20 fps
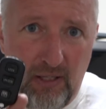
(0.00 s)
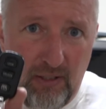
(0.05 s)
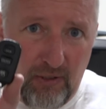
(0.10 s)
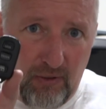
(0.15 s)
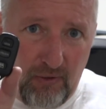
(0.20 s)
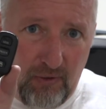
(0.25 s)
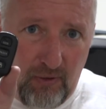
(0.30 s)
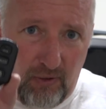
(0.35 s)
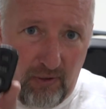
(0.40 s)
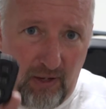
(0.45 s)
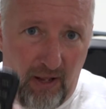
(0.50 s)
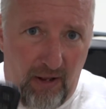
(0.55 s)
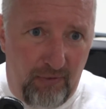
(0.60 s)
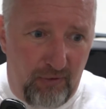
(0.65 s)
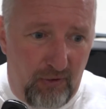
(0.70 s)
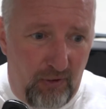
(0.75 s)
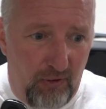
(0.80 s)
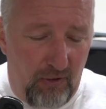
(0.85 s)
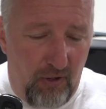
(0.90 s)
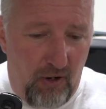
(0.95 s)
You don't
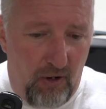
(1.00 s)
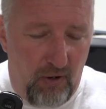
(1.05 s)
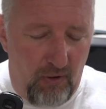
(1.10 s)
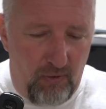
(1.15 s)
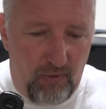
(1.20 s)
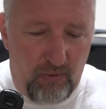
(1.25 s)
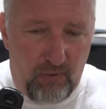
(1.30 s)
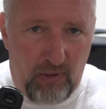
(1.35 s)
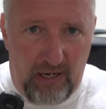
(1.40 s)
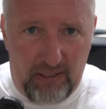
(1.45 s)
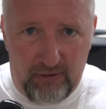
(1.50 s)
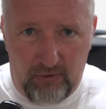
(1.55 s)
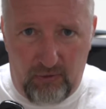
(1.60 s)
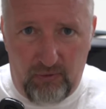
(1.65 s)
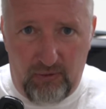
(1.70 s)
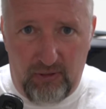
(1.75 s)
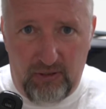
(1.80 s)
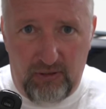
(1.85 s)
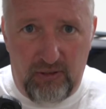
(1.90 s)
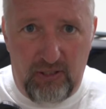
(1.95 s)
have to go right to
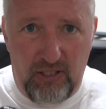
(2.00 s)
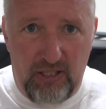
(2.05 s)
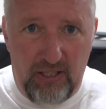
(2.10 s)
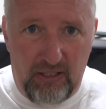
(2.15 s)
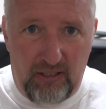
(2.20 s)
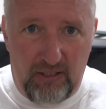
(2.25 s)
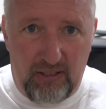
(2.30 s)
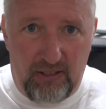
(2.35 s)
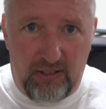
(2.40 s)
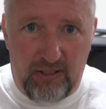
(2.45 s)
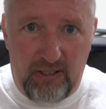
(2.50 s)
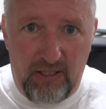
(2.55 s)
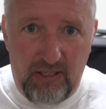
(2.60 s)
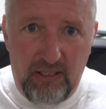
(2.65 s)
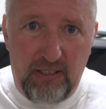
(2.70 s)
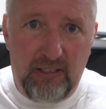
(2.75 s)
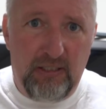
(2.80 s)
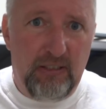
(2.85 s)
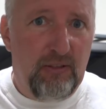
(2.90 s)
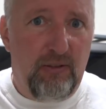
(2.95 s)
the dealer.
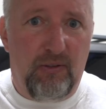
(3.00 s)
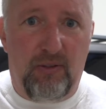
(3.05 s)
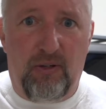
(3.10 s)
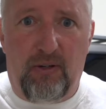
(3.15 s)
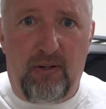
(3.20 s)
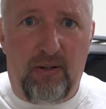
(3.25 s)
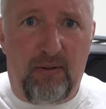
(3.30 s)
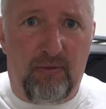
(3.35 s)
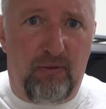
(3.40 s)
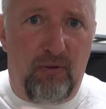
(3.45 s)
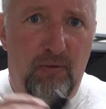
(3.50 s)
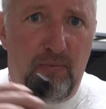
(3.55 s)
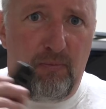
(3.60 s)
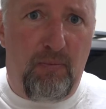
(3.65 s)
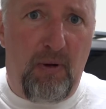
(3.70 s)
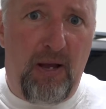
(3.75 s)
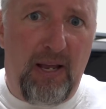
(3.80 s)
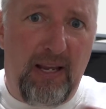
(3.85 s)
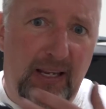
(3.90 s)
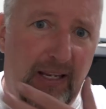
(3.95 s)
You don't have to
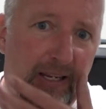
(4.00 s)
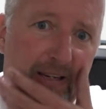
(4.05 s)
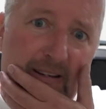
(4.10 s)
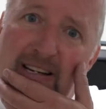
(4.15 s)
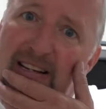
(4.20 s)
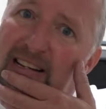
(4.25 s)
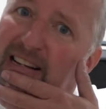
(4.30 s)
pay